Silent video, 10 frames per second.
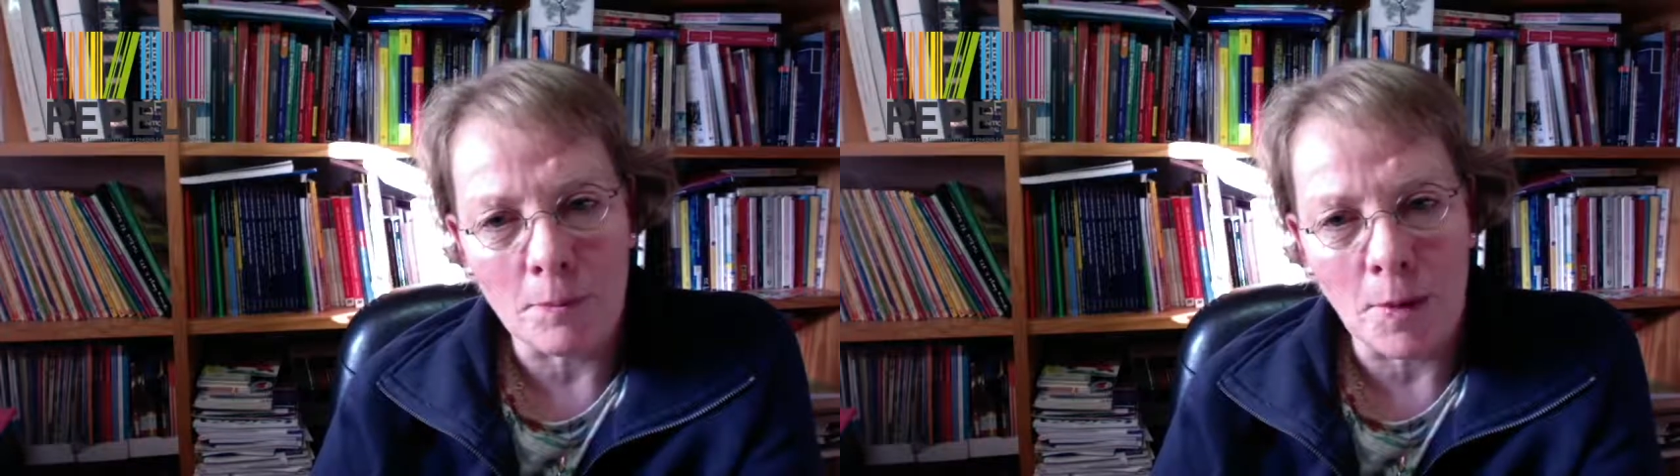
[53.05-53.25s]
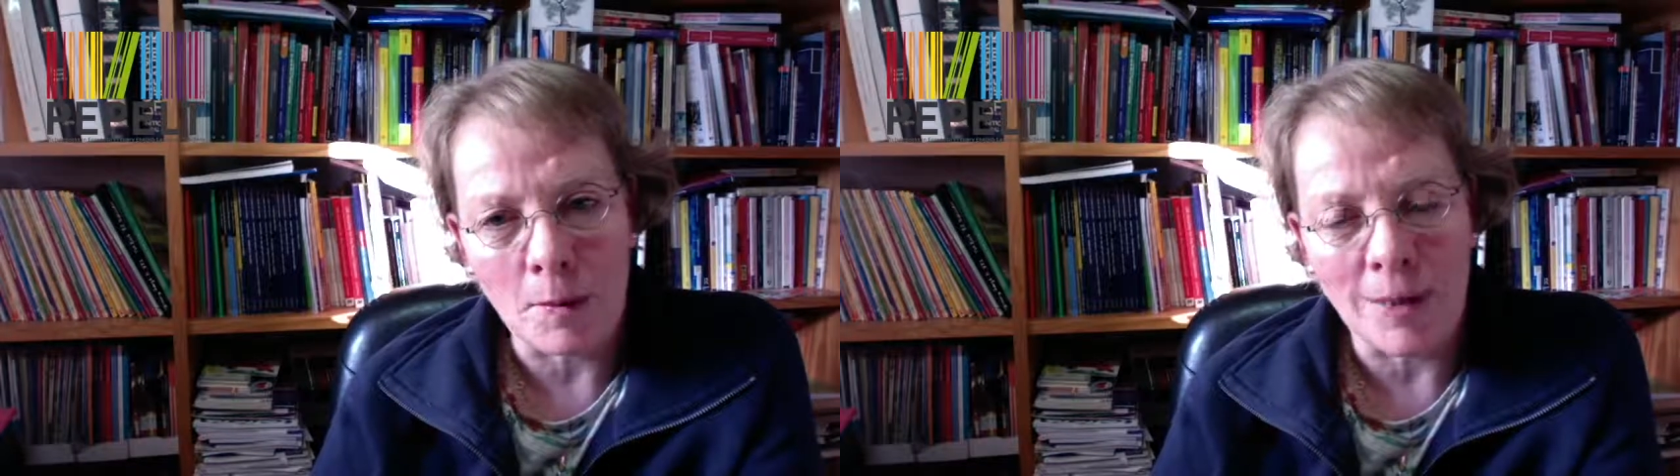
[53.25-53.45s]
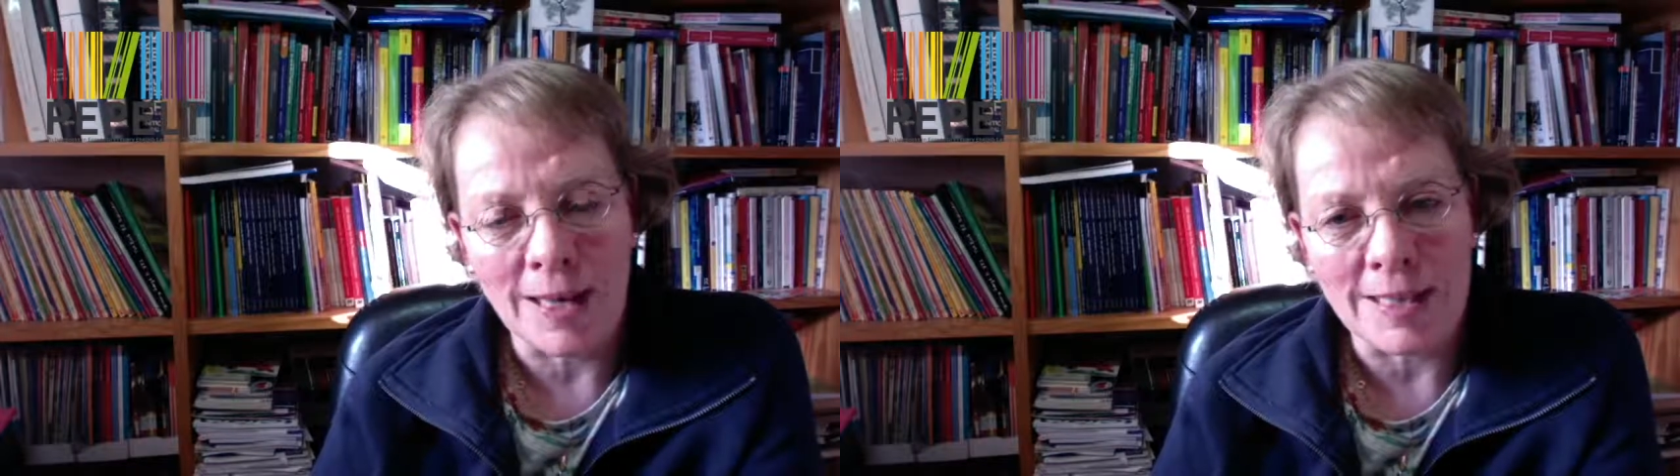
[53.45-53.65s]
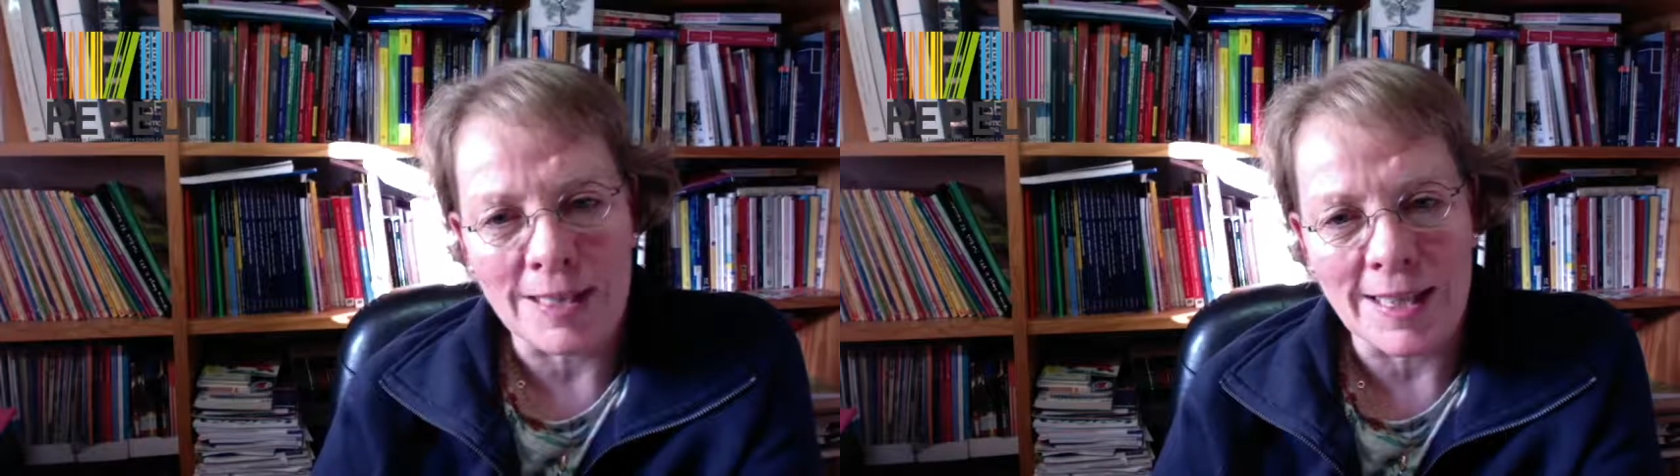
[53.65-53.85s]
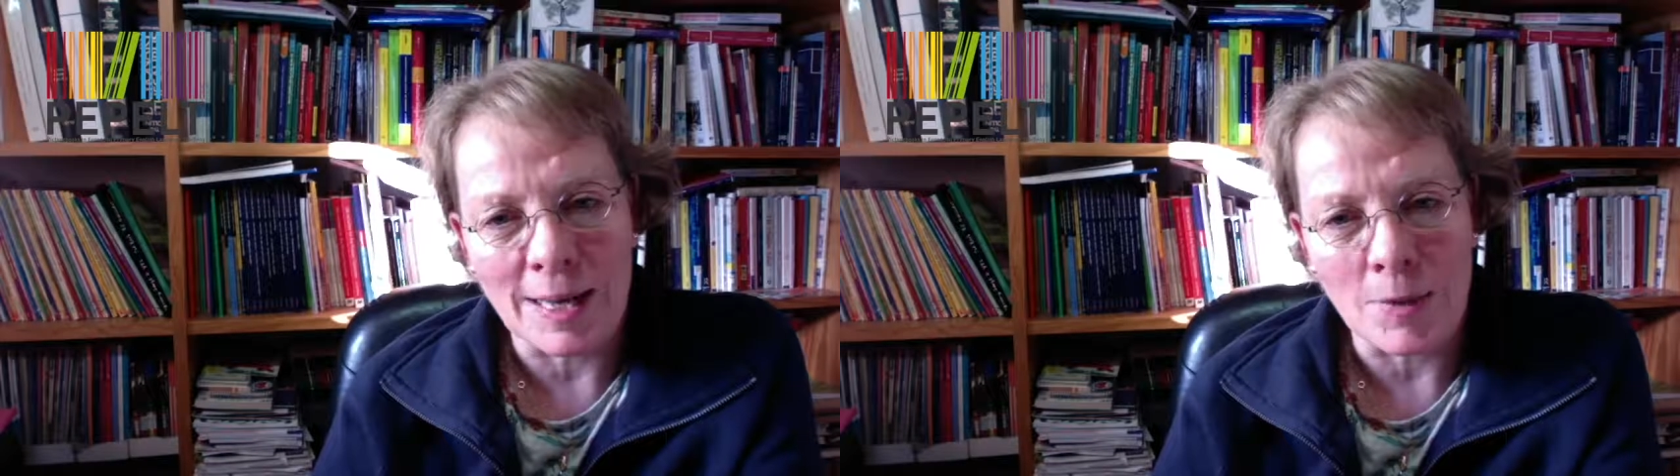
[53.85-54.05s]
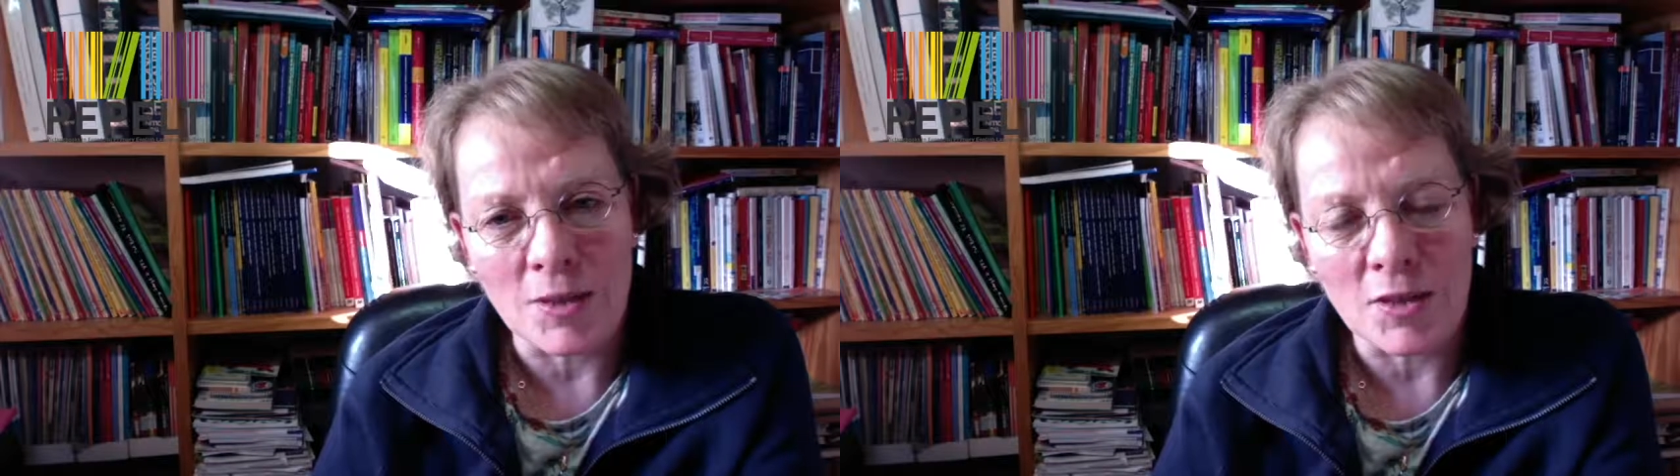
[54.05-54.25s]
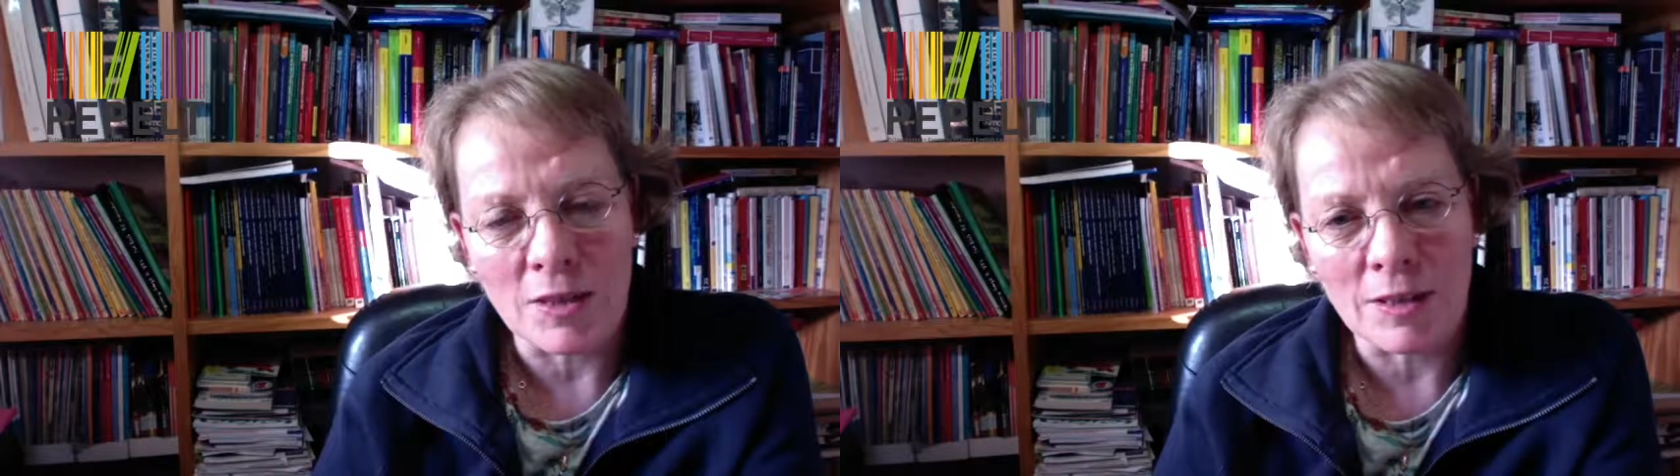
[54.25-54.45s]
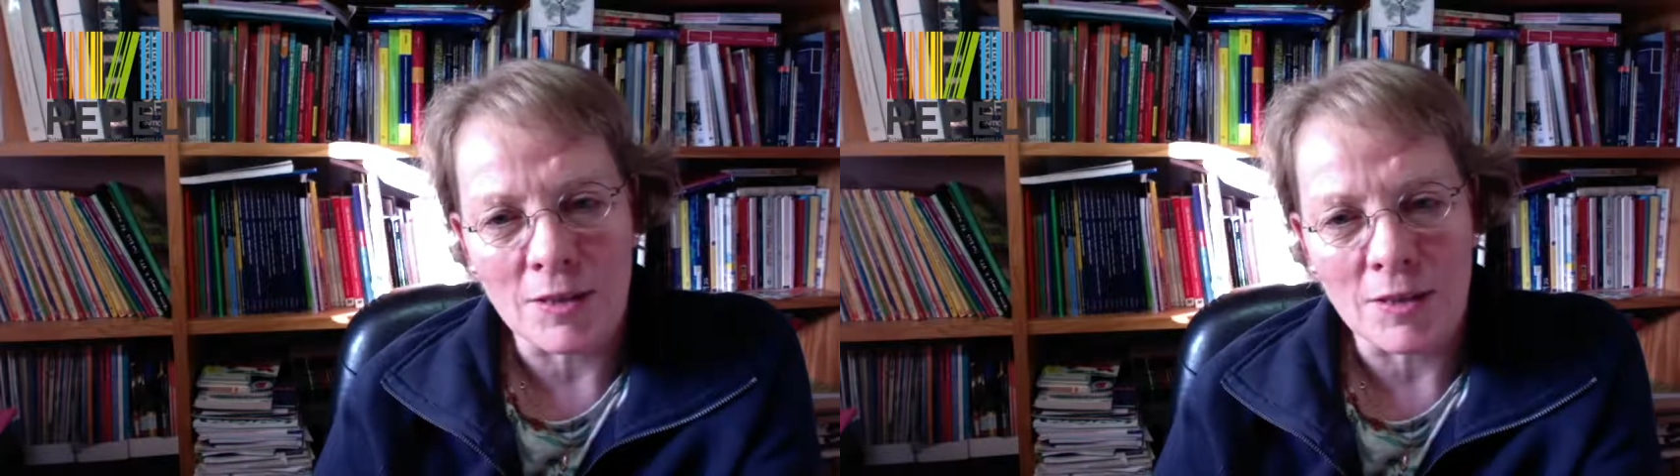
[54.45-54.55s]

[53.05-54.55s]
primary English language